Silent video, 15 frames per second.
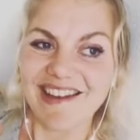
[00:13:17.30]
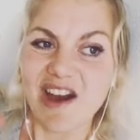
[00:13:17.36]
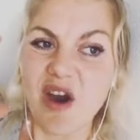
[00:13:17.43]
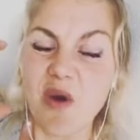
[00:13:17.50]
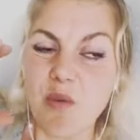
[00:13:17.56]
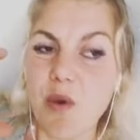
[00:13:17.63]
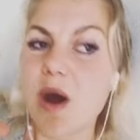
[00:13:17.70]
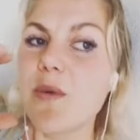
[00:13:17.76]

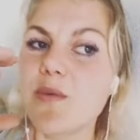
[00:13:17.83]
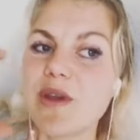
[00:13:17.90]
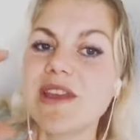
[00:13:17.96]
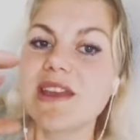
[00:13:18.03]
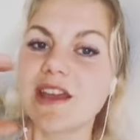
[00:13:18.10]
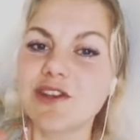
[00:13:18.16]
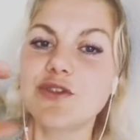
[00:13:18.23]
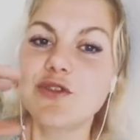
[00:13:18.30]
What we
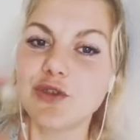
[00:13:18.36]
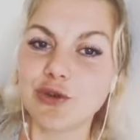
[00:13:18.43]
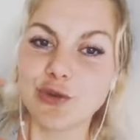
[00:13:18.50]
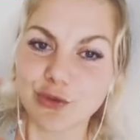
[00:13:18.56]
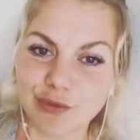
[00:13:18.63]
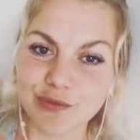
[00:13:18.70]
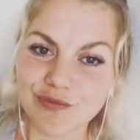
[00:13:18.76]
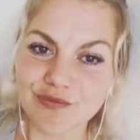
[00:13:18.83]
can
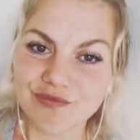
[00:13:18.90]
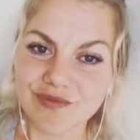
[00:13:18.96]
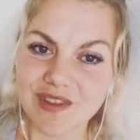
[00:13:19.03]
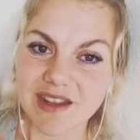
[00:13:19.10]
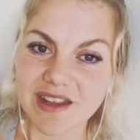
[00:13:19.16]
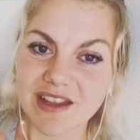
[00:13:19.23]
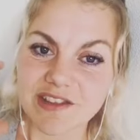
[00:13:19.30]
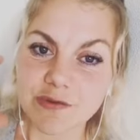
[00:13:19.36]
do
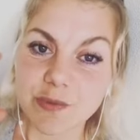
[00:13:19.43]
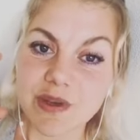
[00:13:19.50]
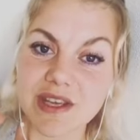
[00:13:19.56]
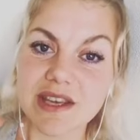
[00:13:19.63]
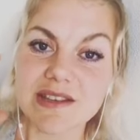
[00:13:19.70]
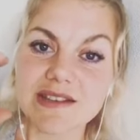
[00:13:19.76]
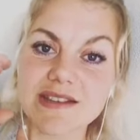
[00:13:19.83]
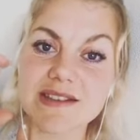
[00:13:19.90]
is we
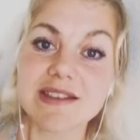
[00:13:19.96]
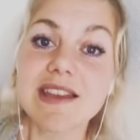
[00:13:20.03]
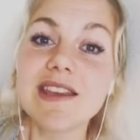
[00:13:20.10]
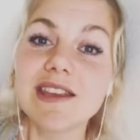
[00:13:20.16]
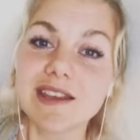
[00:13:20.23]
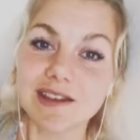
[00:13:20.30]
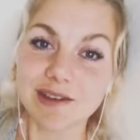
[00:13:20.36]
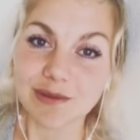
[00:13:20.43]
can see
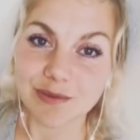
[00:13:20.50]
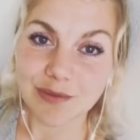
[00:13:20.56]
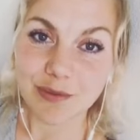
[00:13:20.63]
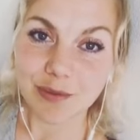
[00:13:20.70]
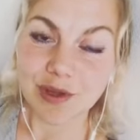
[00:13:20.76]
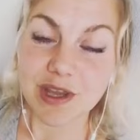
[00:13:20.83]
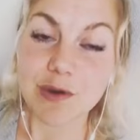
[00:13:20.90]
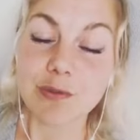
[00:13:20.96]
it,
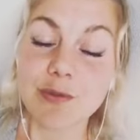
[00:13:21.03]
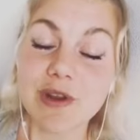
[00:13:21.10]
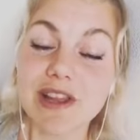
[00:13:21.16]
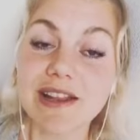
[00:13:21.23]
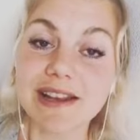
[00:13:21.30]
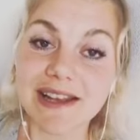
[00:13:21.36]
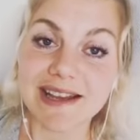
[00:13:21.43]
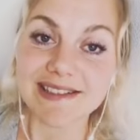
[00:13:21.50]
we can
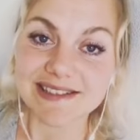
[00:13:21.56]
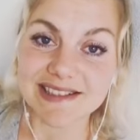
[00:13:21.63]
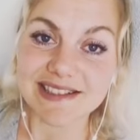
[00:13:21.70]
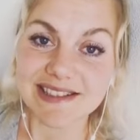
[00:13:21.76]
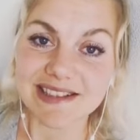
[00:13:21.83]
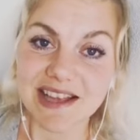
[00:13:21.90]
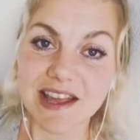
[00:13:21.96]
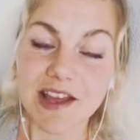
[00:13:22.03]
realize it,
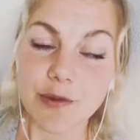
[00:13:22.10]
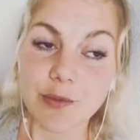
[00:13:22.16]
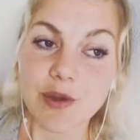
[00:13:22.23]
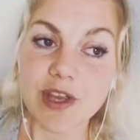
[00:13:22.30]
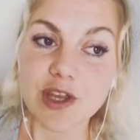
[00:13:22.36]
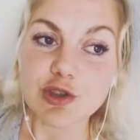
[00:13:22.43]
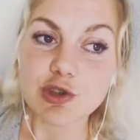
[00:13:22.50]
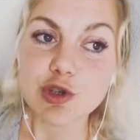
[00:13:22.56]
and we
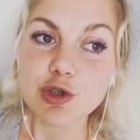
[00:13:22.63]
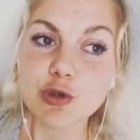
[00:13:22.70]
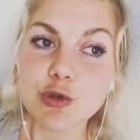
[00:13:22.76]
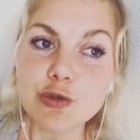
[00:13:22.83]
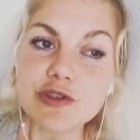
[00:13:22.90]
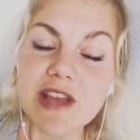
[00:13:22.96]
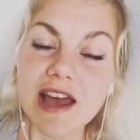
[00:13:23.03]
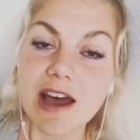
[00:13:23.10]
can
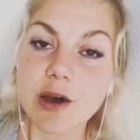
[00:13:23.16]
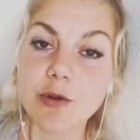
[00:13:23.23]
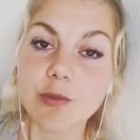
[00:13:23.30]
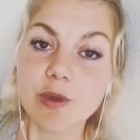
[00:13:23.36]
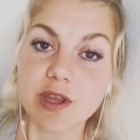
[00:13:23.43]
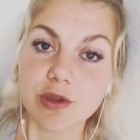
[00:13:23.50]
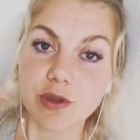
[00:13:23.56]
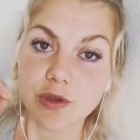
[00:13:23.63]
choose how
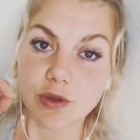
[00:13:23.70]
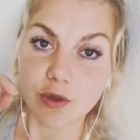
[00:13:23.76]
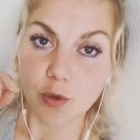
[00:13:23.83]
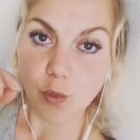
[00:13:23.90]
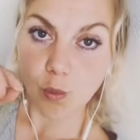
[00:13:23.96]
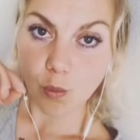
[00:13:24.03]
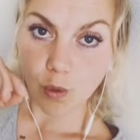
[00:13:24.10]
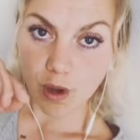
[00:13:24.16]
we
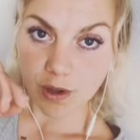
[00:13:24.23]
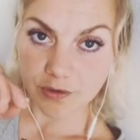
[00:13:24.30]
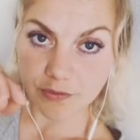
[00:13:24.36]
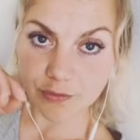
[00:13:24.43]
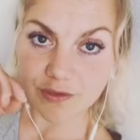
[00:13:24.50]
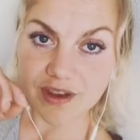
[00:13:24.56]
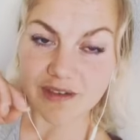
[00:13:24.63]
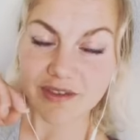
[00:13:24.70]
want
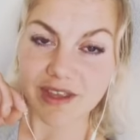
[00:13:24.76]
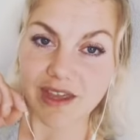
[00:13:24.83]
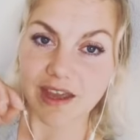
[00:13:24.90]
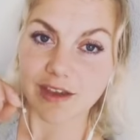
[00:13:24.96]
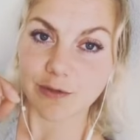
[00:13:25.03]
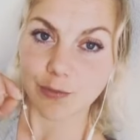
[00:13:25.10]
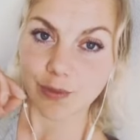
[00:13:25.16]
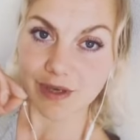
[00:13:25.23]
to
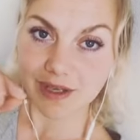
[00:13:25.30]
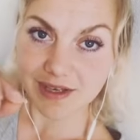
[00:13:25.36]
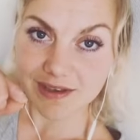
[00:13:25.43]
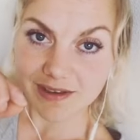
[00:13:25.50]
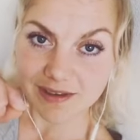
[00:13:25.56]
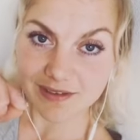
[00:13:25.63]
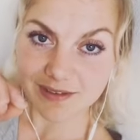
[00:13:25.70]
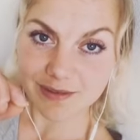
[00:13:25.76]
navigate within
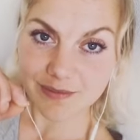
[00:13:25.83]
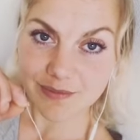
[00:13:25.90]
this.